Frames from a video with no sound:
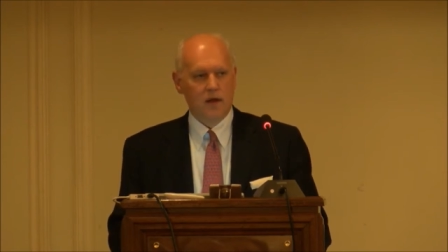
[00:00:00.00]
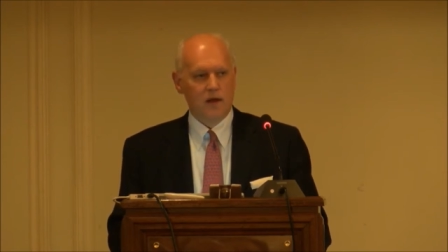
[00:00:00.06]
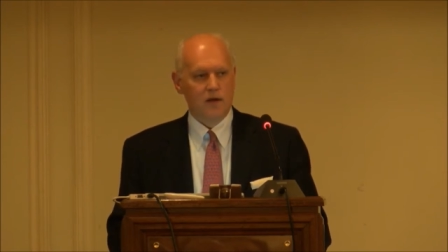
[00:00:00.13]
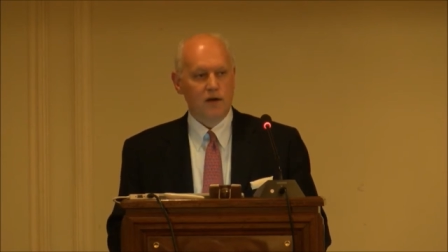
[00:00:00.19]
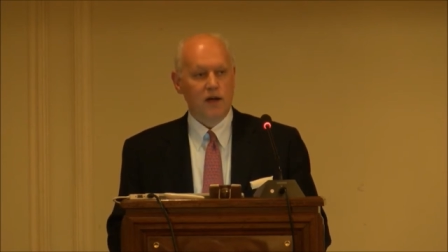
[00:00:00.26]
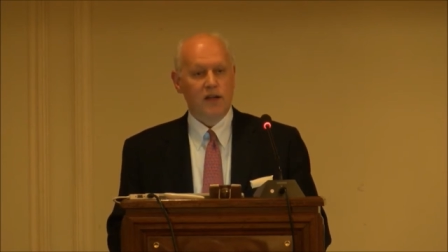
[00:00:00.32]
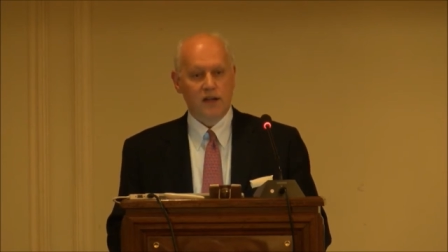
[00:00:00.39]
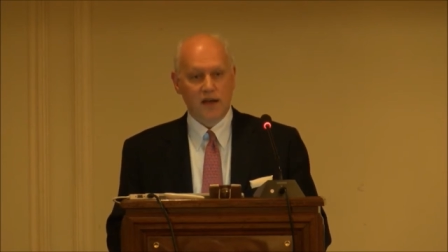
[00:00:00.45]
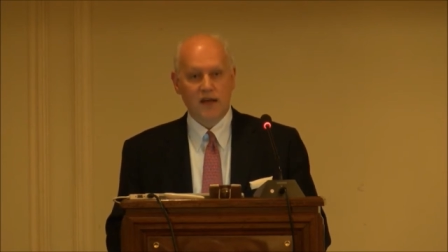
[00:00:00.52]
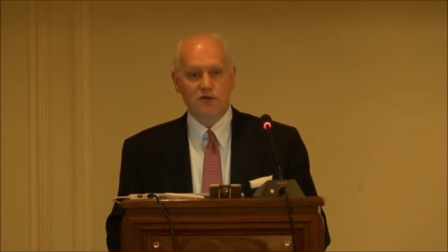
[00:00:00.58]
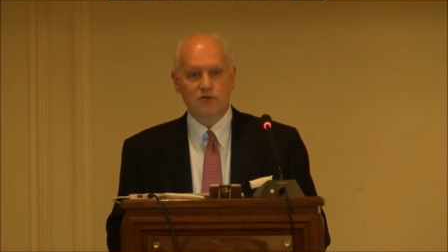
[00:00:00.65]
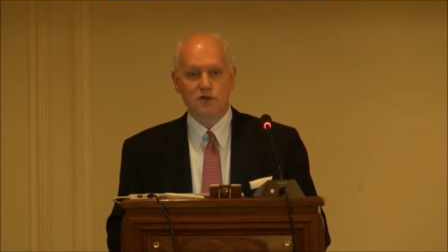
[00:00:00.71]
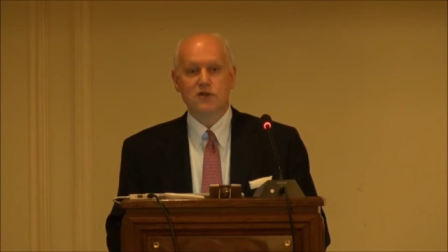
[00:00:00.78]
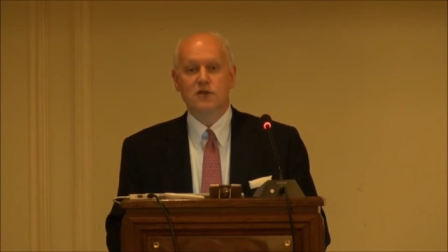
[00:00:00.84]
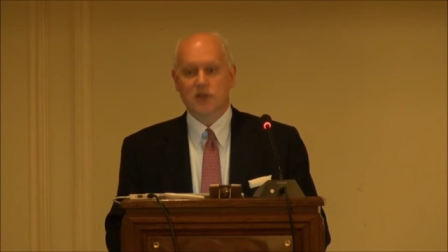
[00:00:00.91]
You know, and the
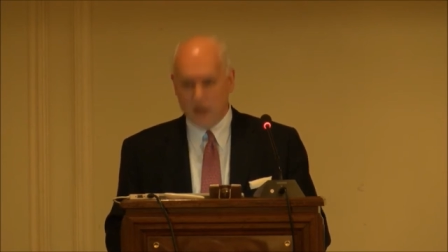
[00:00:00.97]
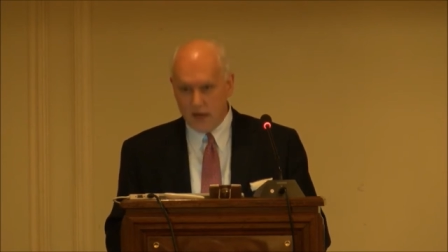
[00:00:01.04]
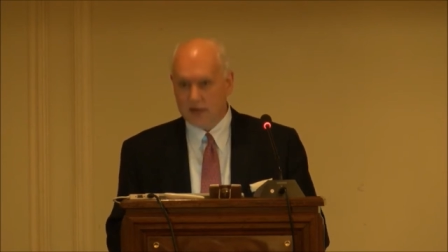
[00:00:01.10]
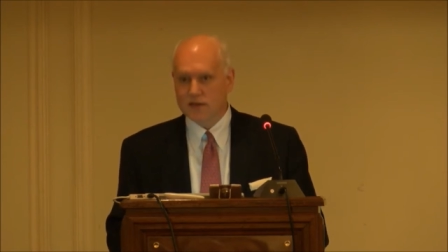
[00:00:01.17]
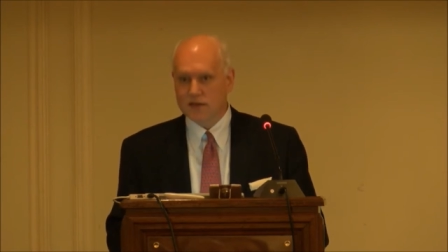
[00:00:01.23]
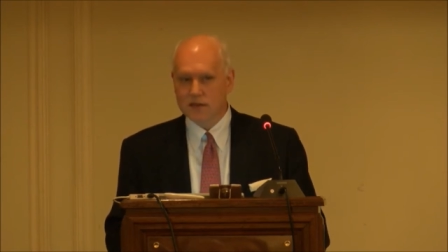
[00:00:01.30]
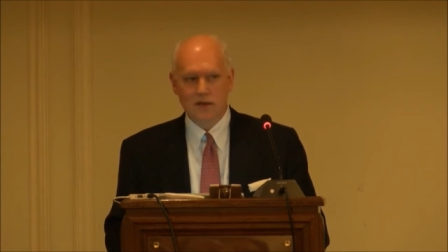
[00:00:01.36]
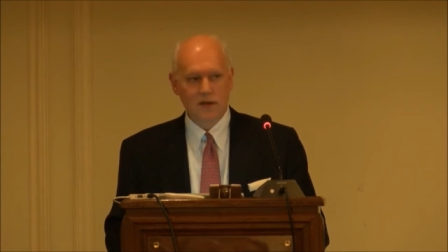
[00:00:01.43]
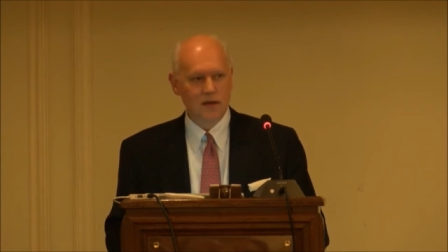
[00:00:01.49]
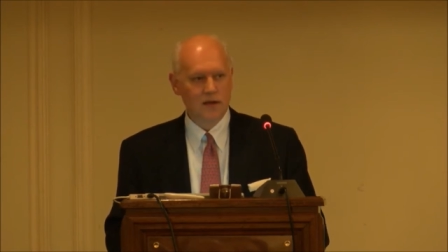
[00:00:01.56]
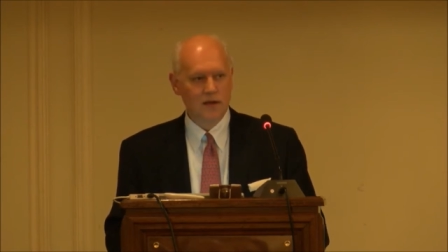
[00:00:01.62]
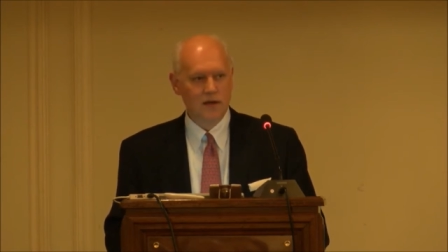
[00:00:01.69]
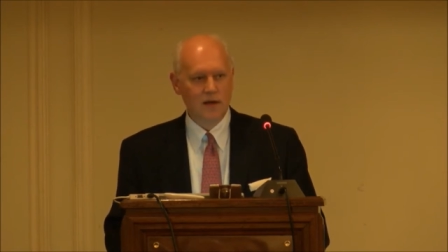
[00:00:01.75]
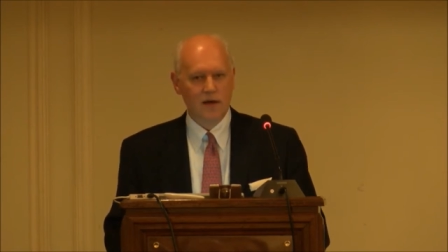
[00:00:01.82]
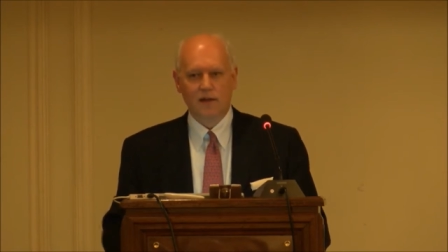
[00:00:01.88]
answer is yes.
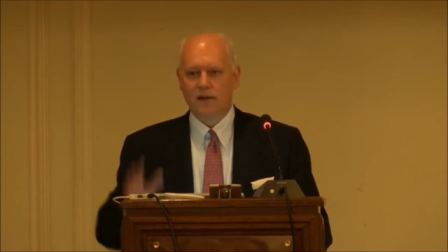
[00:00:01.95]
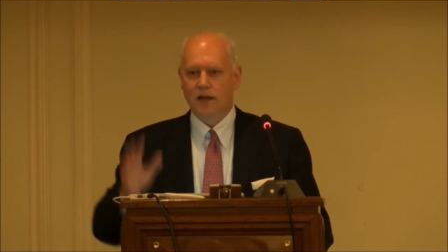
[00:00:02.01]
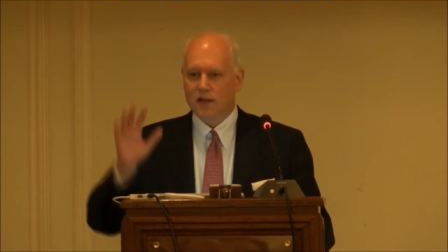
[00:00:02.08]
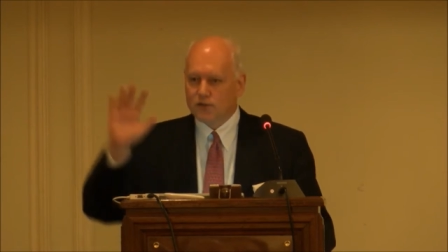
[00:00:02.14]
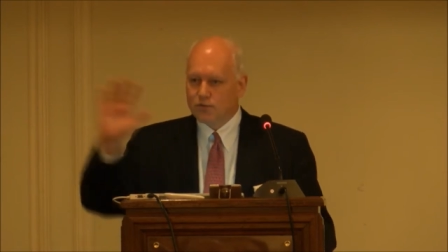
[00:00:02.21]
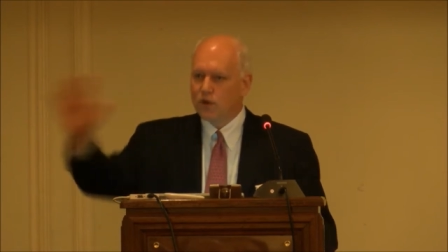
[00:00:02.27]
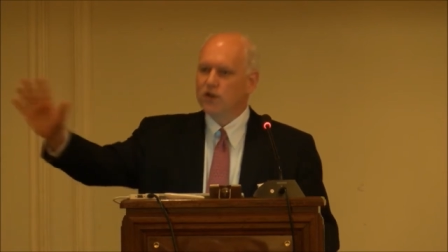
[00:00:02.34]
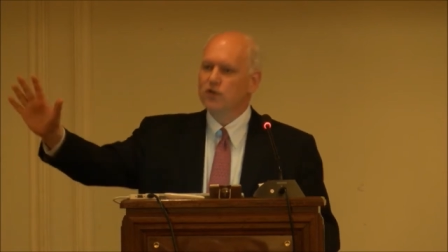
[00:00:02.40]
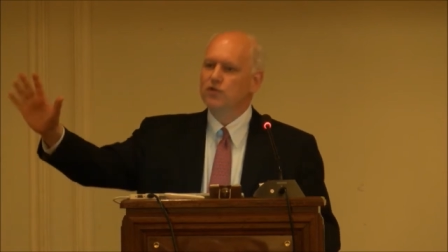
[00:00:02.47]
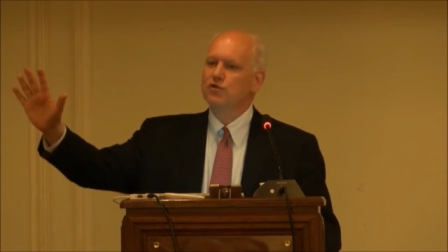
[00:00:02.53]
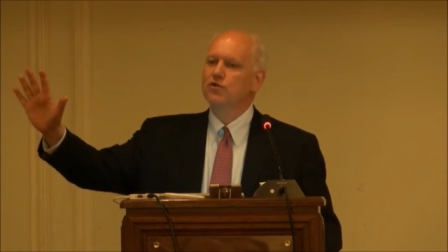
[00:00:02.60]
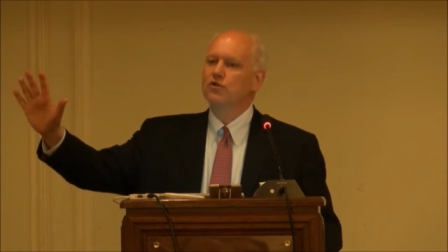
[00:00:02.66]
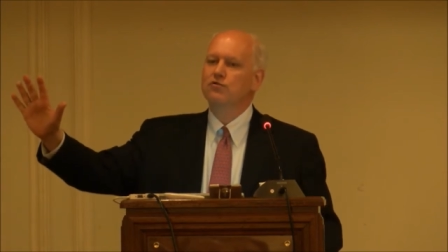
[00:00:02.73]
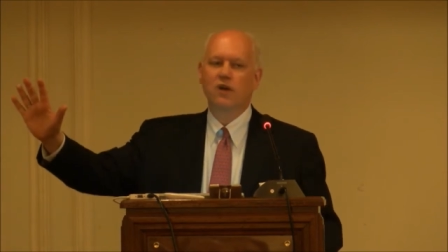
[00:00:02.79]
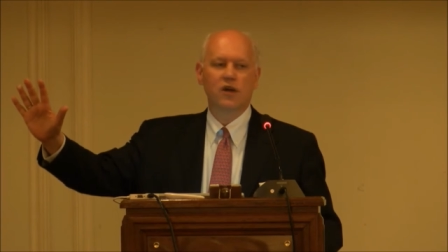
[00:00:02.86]
That's why you
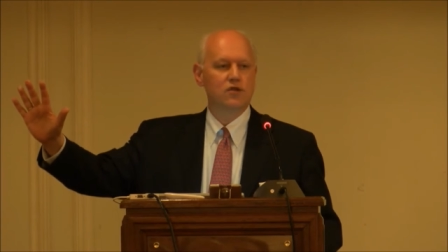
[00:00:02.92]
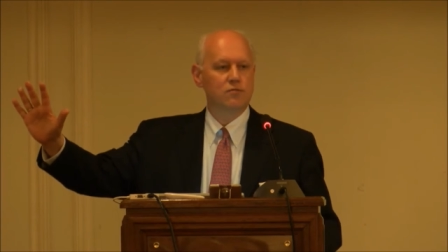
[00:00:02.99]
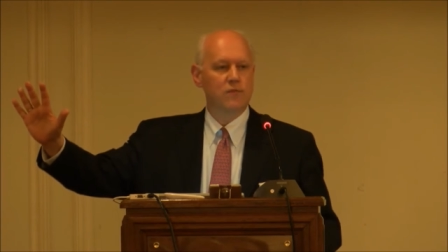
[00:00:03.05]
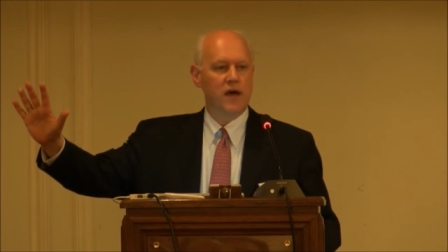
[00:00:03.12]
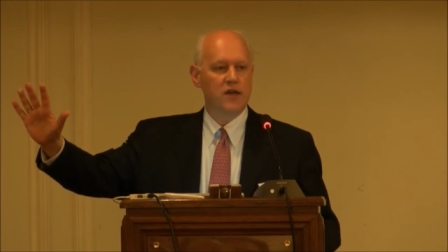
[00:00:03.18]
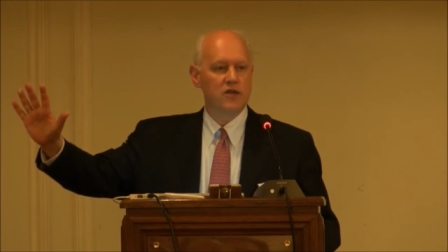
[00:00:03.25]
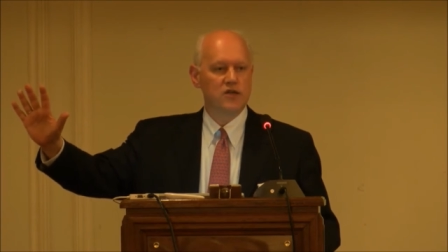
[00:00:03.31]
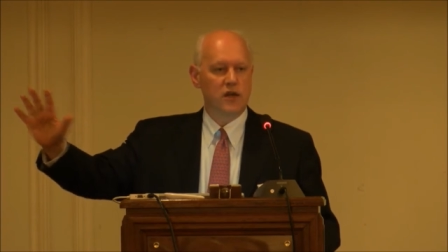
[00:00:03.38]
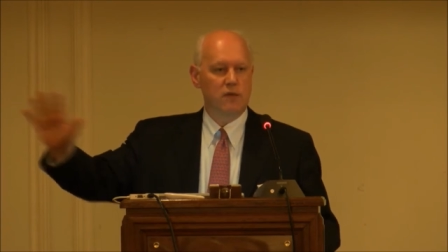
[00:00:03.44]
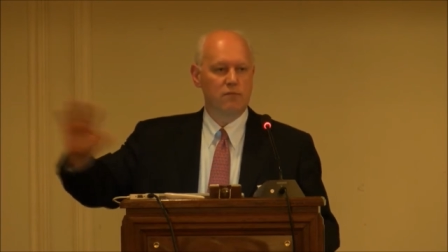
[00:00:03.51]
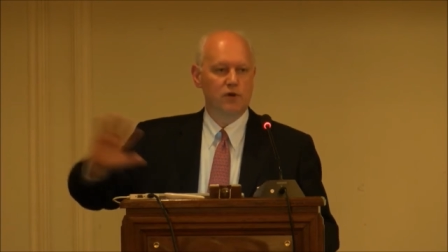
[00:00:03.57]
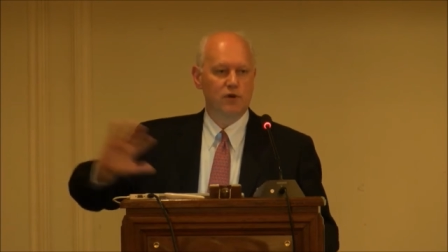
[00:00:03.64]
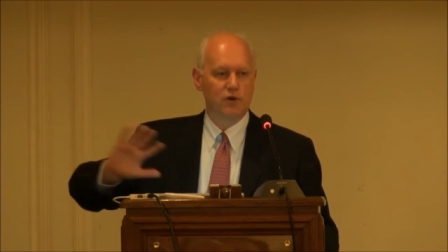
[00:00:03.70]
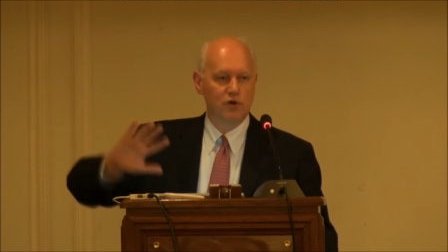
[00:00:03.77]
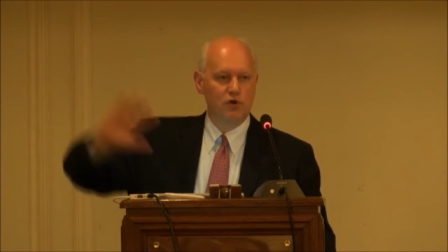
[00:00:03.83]
shouldn't try to manage
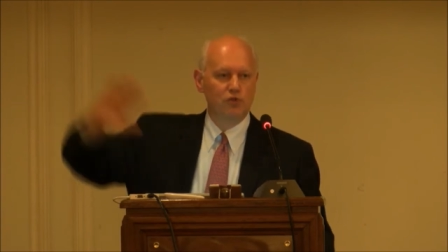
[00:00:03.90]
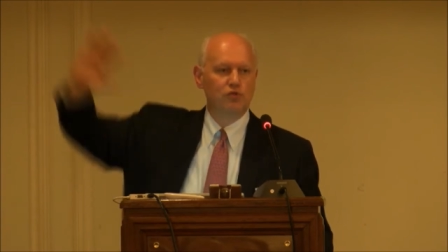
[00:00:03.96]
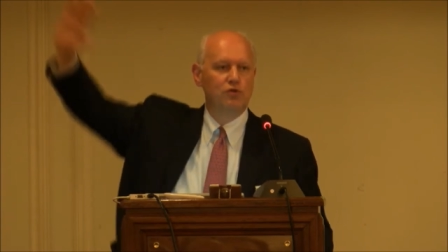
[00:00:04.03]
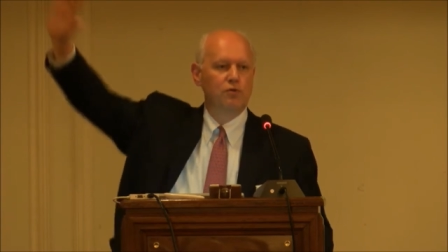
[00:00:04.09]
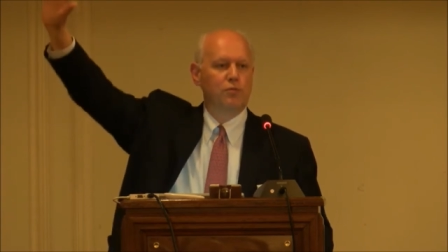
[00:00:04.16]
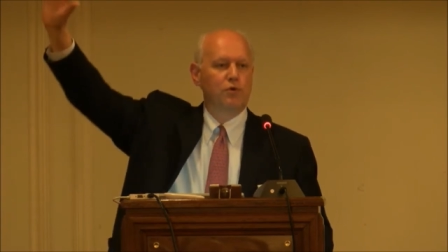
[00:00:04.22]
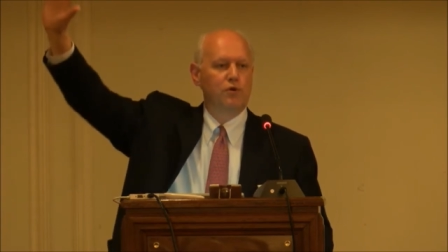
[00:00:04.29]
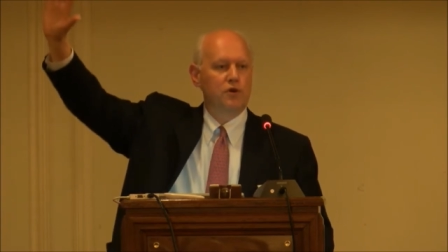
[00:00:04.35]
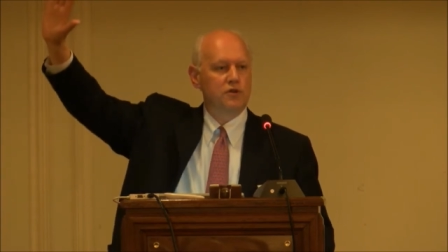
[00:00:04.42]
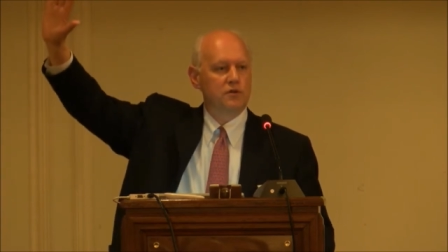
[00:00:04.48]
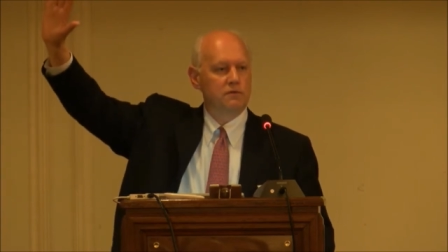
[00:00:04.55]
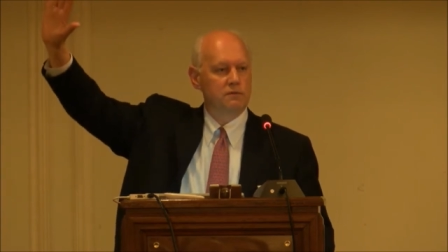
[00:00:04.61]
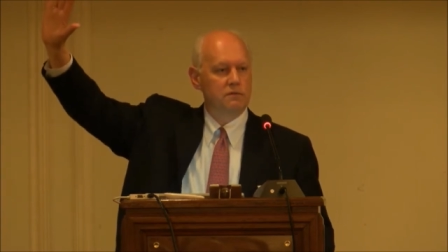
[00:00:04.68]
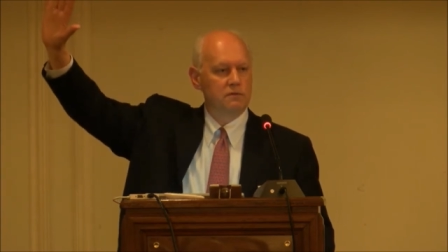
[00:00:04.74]
them. Go to the board.